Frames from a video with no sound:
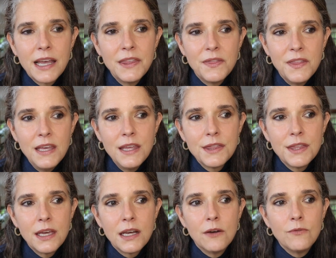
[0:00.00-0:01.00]
I think
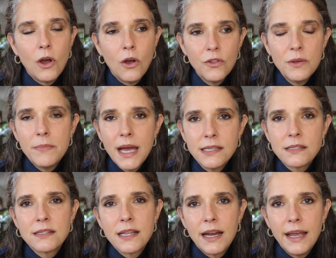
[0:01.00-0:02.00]
that of all the
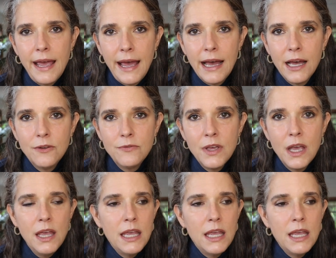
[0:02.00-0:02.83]
masks that I have,